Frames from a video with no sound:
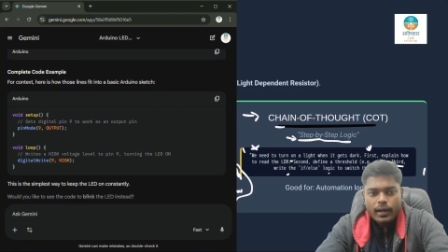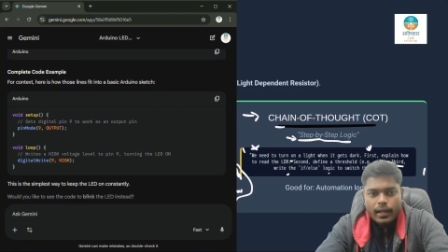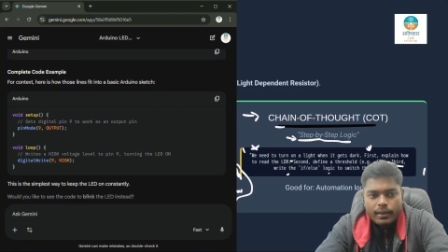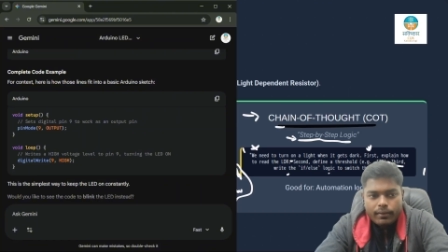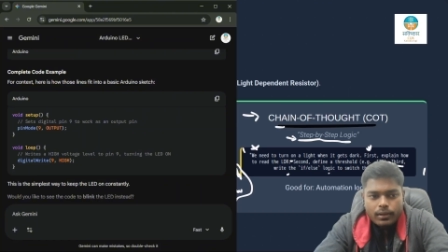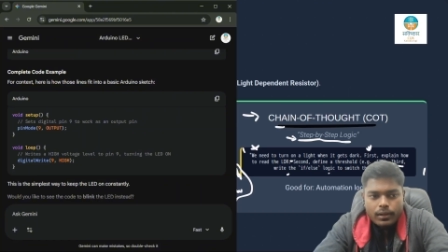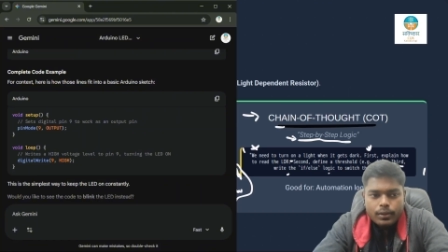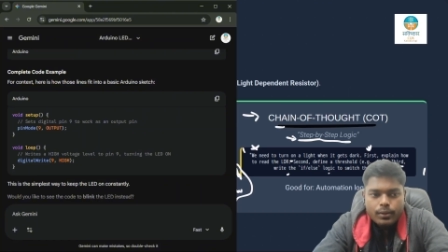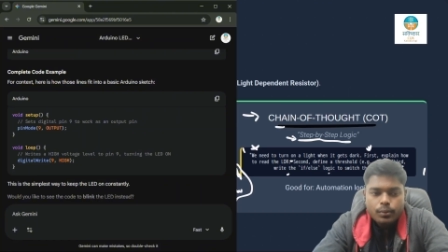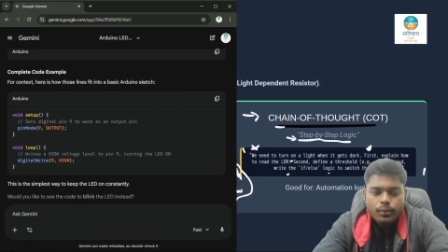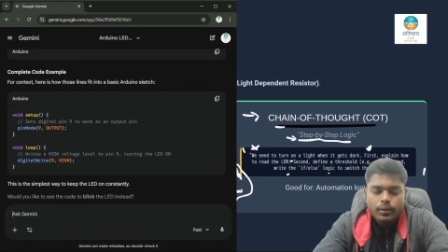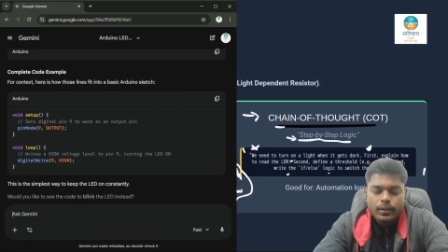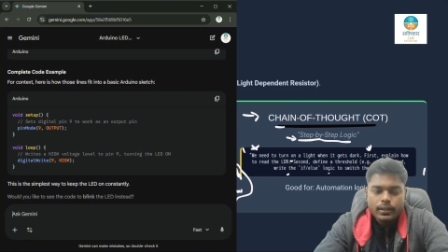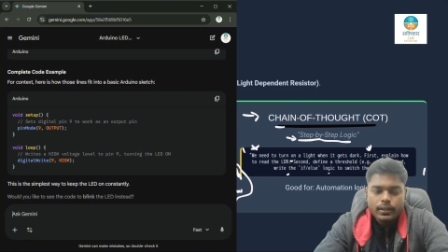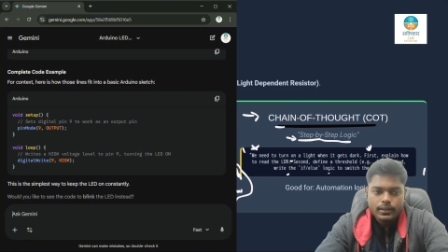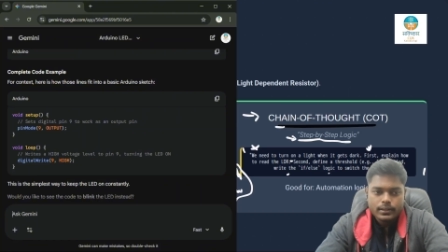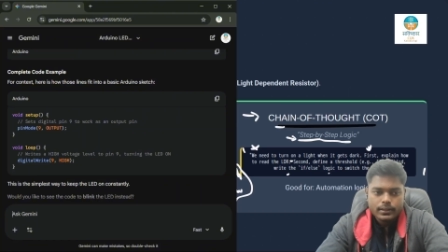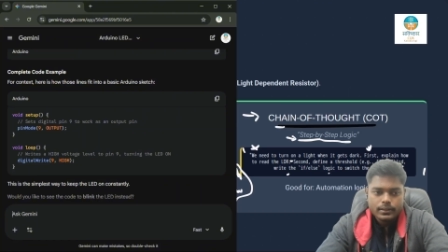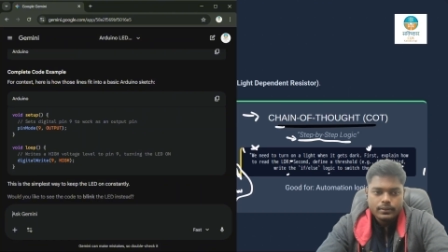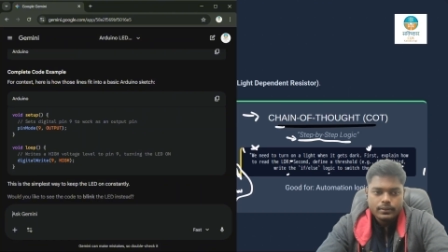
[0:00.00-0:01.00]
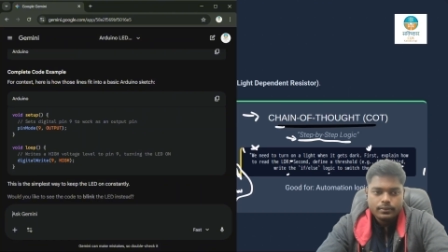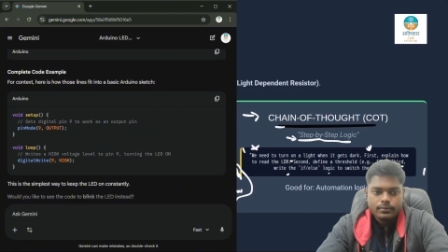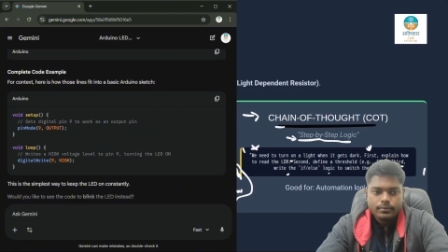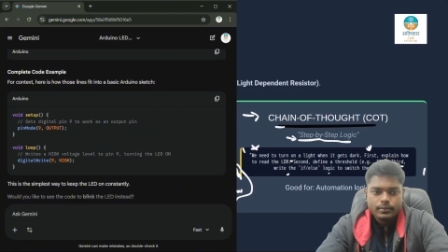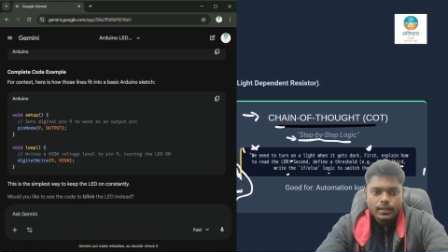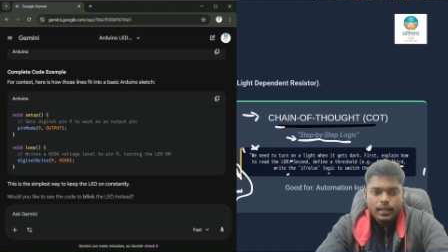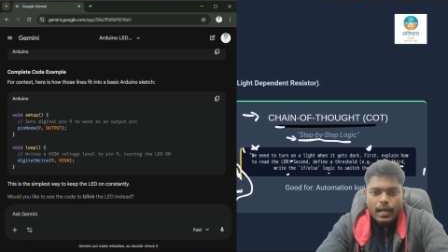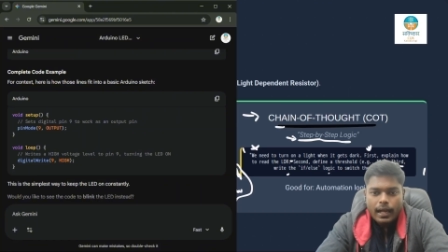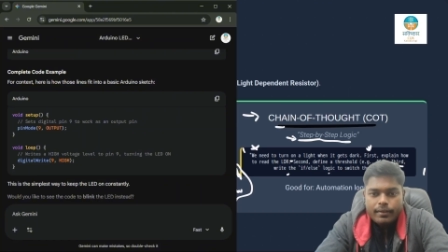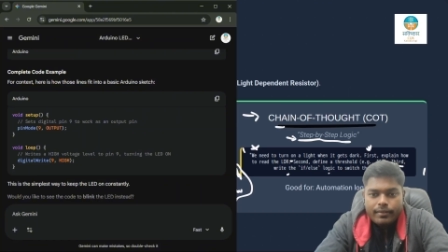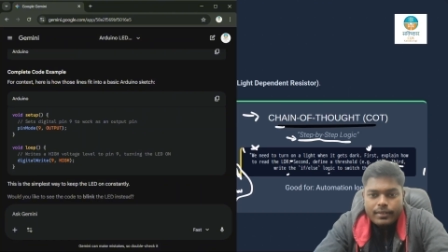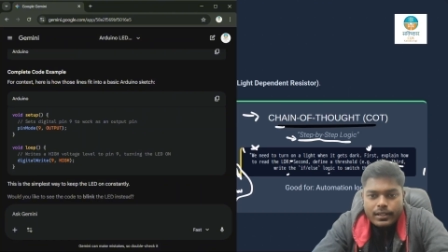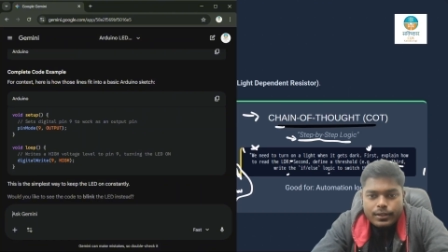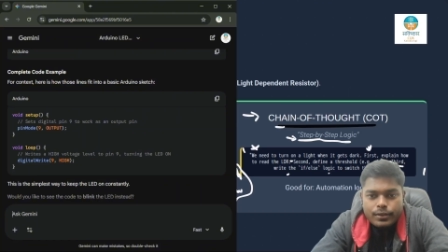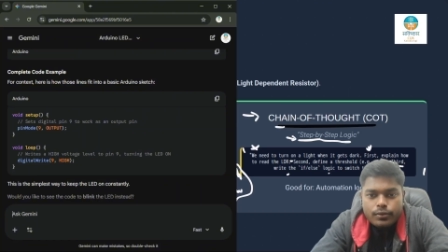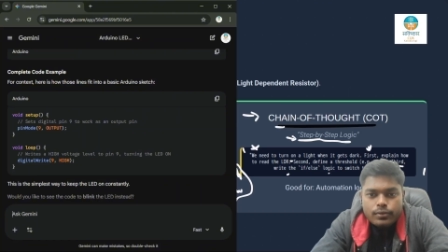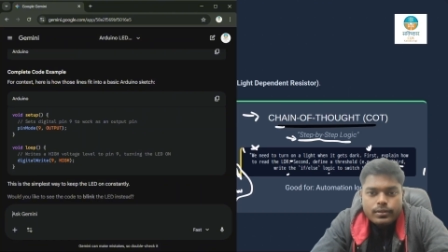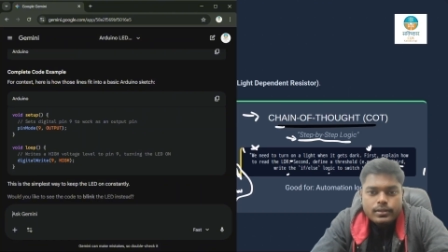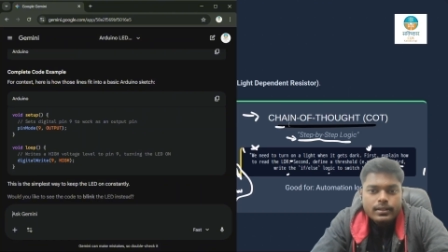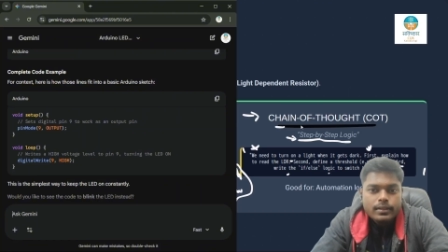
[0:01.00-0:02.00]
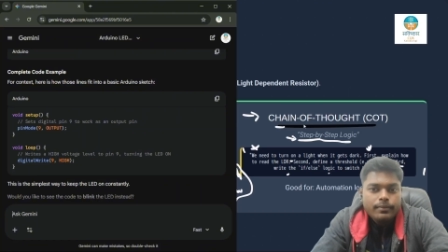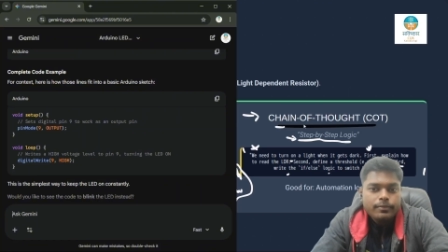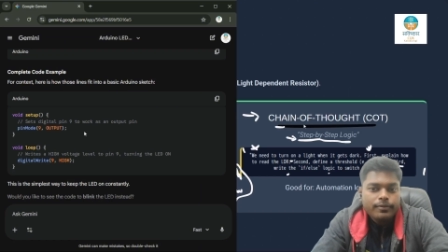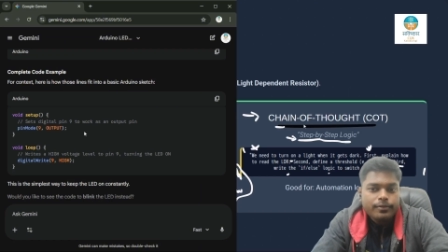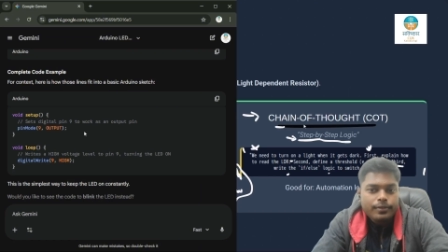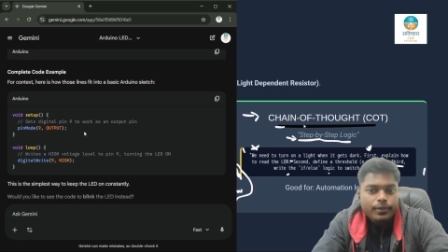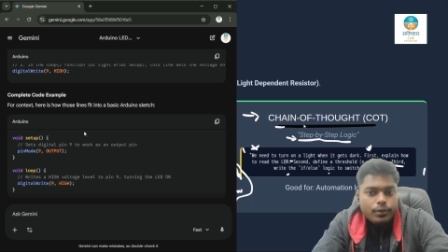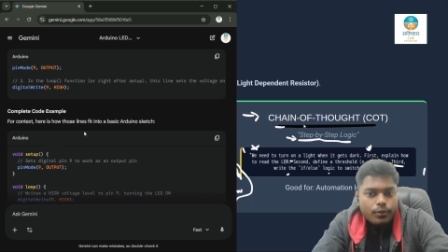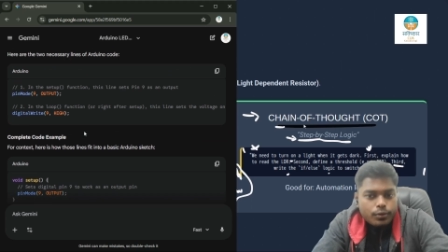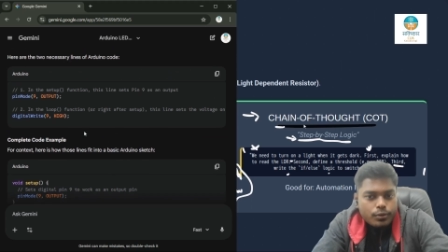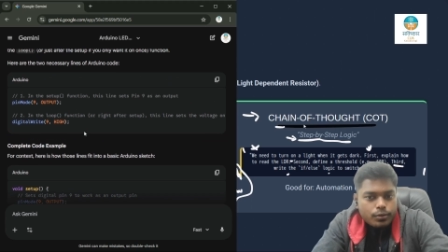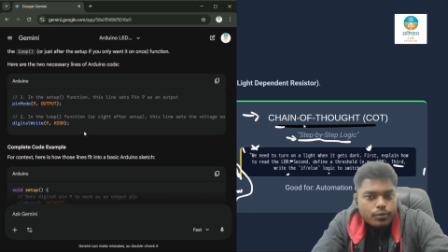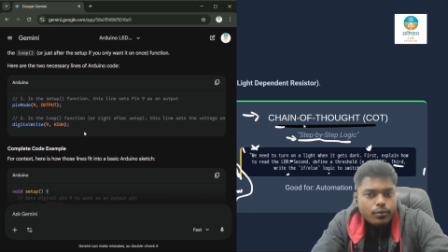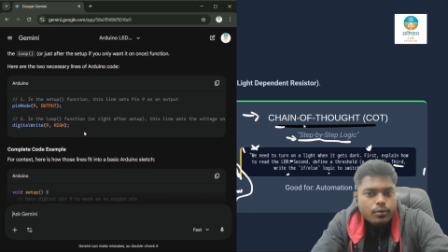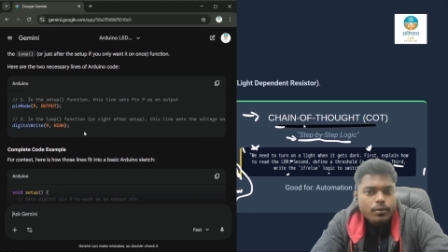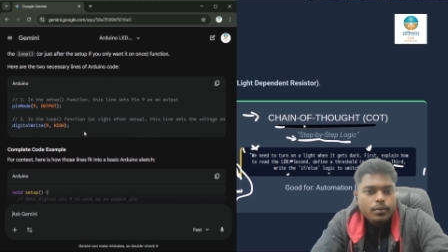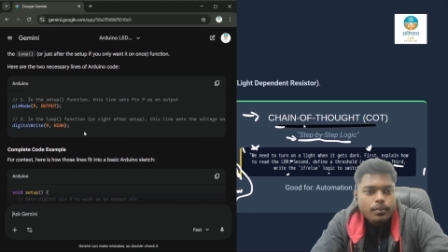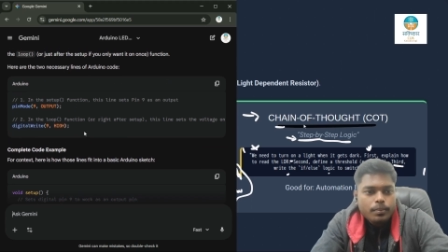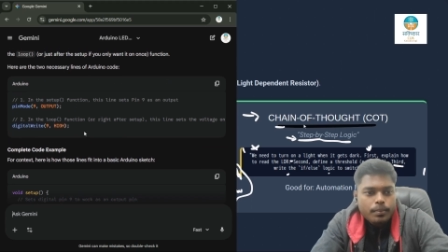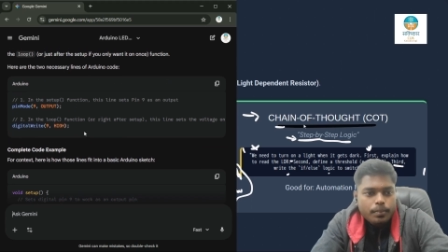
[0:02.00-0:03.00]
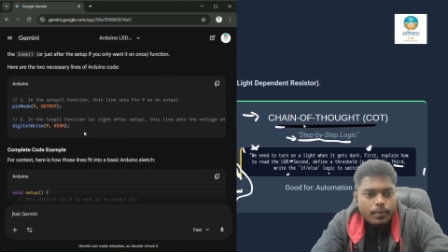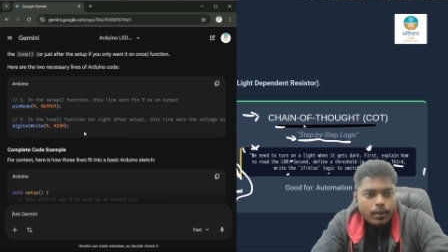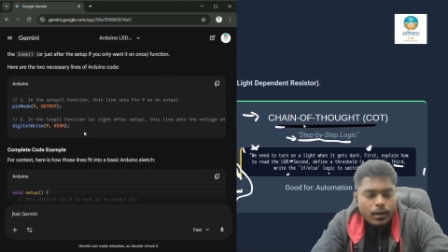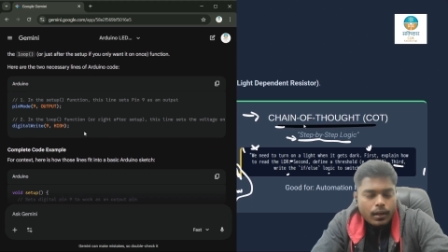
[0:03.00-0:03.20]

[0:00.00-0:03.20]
what I will do is I will use a few,